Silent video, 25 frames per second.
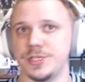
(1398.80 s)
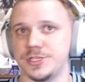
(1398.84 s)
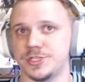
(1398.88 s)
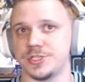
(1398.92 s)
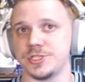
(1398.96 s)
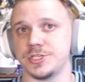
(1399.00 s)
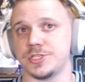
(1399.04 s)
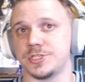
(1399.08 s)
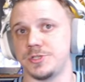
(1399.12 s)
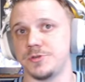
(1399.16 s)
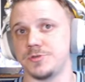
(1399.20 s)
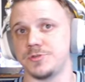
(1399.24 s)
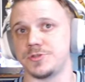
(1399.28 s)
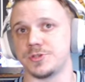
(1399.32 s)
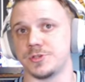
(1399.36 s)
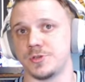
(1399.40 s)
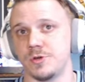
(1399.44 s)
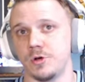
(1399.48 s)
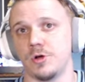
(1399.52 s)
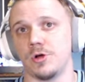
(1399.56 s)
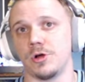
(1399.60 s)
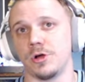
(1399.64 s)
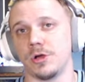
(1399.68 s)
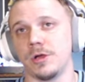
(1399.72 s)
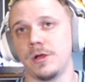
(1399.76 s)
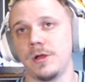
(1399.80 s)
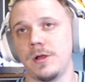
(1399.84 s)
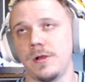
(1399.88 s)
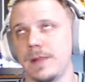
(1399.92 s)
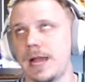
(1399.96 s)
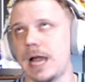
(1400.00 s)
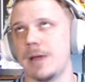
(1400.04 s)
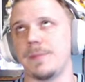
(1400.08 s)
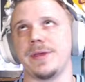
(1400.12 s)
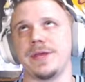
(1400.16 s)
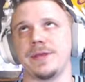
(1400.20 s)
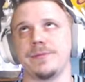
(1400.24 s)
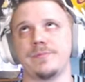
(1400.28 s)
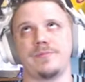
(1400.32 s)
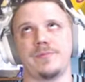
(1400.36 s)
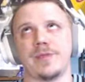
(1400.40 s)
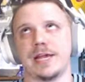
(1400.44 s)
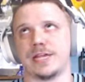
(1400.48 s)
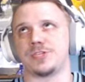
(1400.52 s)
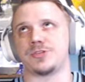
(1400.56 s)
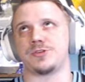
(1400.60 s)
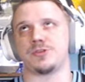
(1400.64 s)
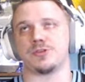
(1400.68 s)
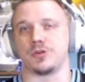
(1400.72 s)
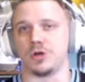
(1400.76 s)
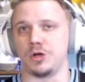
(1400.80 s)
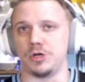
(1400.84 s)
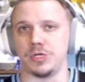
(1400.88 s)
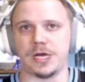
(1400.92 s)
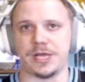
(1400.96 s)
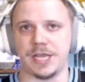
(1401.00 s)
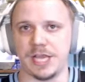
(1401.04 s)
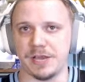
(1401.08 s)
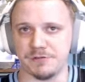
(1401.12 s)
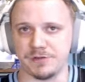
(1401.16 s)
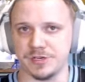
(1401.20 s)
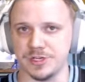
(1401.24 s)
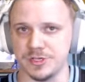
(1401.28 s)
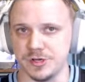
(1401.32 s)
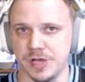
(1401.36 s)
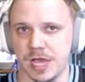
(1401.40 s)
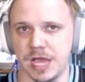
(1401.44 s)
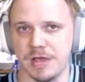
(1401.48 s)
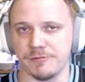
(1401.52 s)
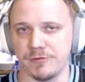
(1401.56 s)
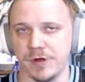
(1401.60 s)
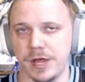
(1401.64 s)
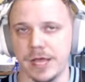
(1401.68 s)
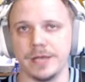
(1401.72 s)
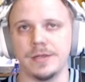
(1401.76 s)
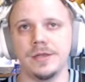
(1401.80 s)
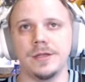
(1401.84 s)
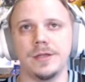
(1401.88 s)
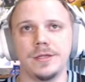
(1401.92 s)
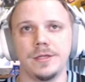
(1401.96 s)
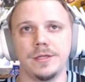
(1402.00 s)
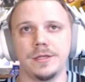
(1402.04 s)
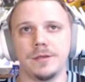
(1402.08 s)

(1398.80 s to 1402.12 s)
is just to score. I mean, that's your goal on every drive, right?